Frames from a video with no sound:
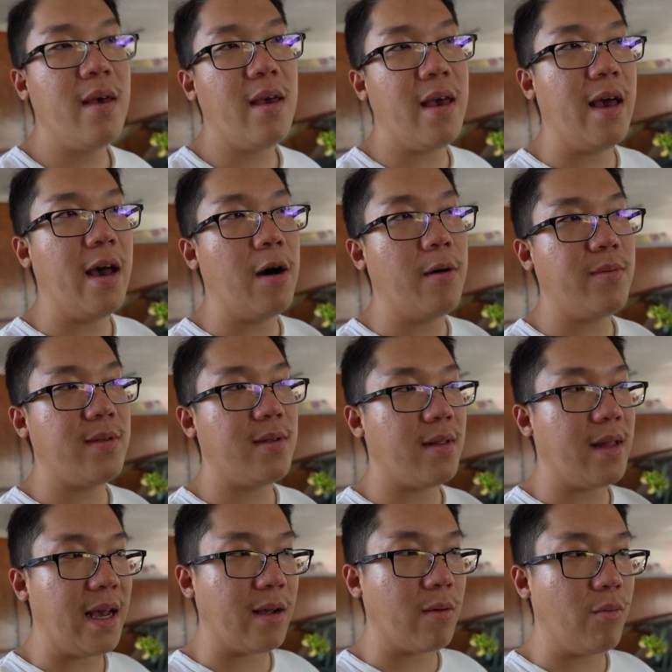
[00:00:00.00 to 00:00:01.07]
It helped
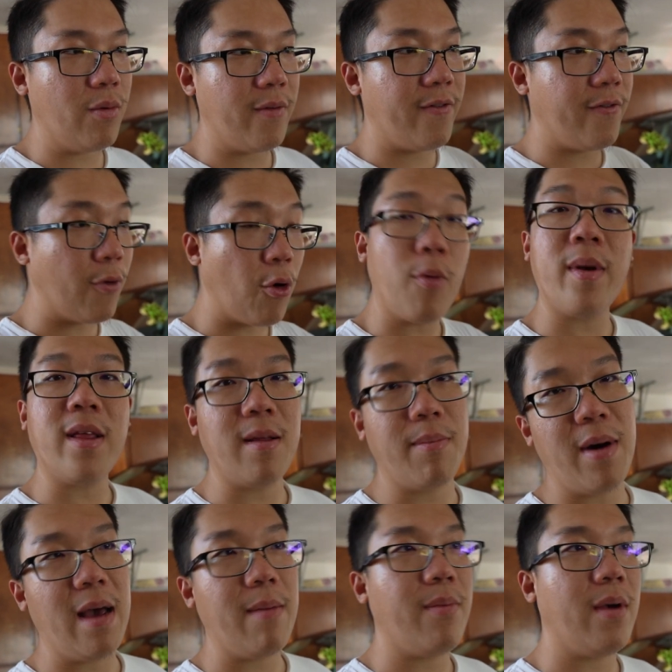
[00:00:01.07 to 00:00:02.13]
like forming the
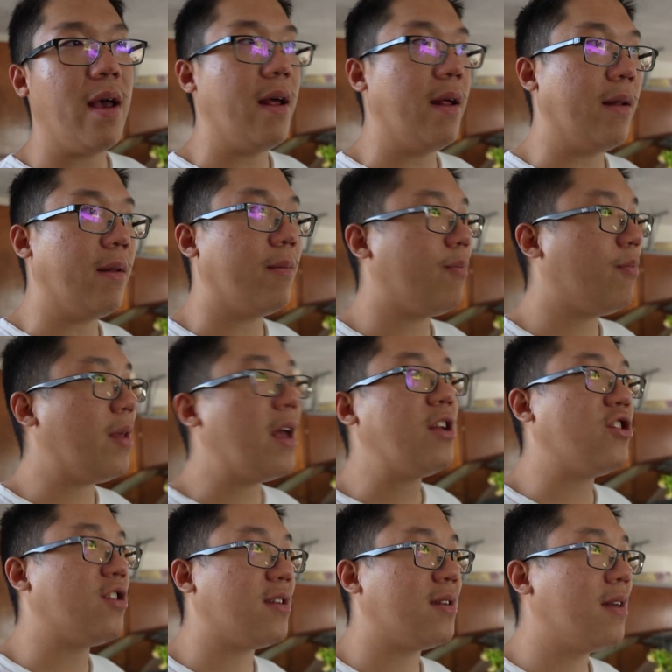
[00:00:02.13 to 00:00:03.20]
pipe, and
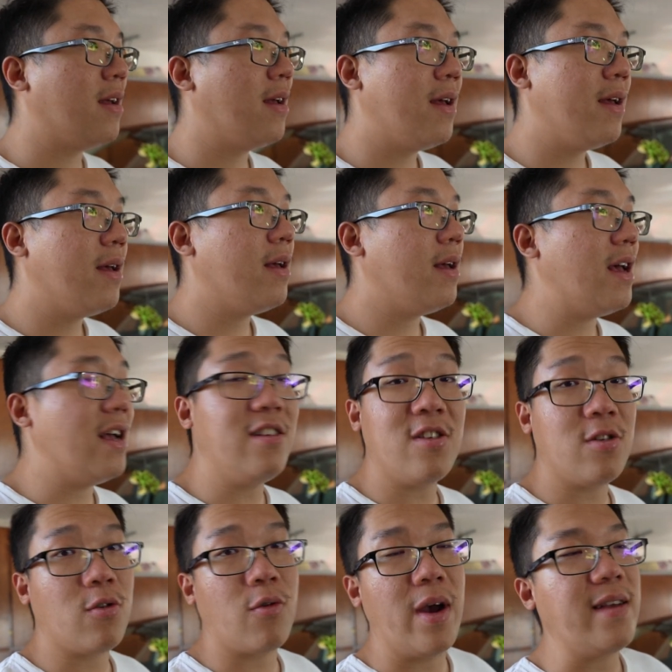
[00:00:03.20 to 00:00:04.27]
it's
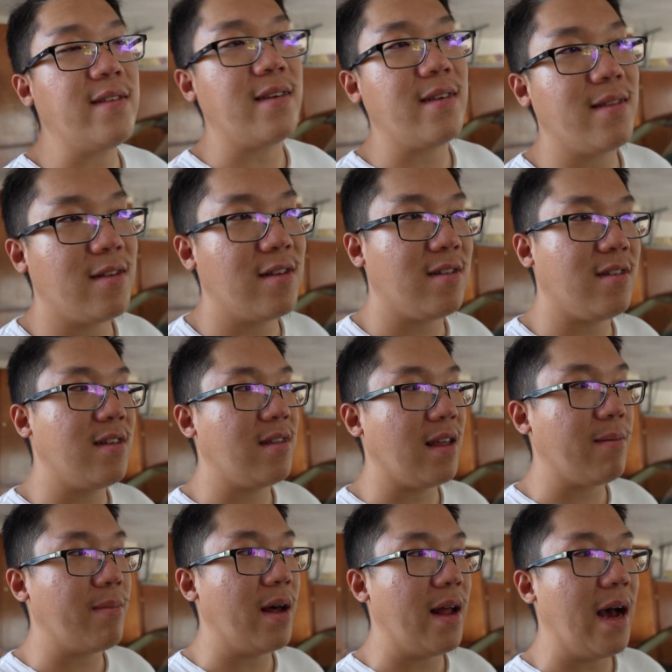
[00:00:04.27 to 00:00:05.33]
just crazy. Just
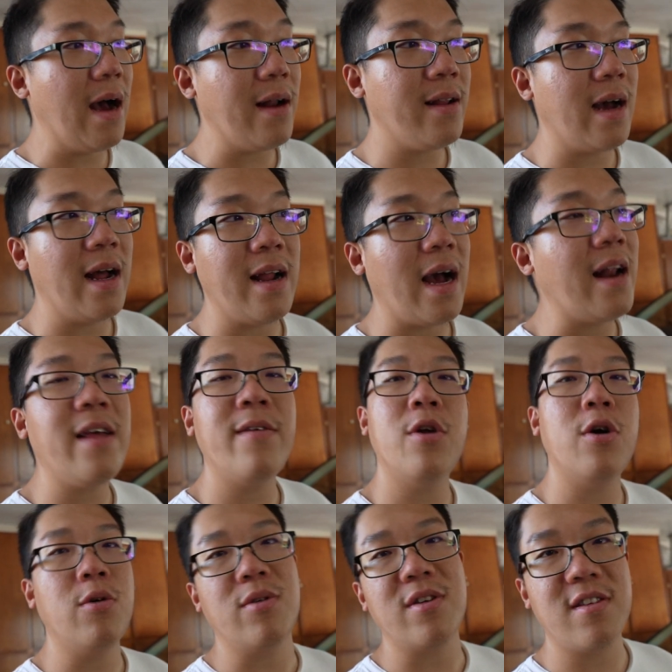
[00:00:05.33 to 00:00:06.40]
think about it. I didn't
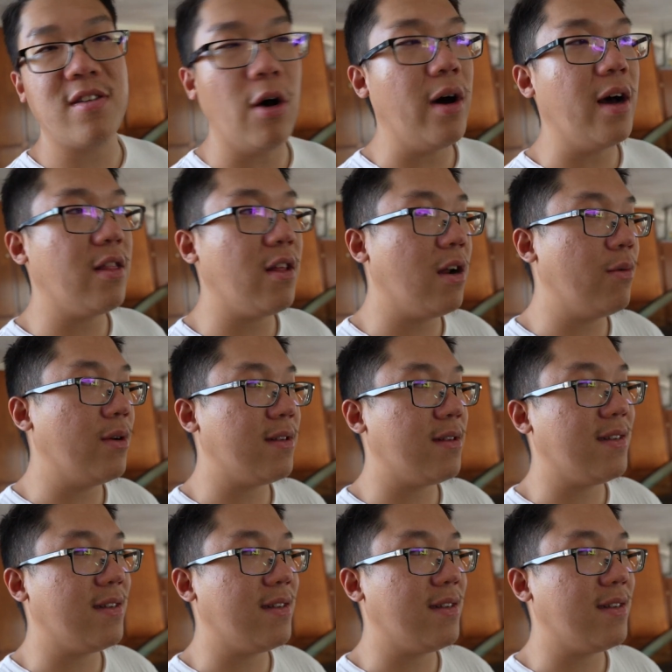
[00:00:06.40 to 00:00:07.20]
know it was salt. I thought it was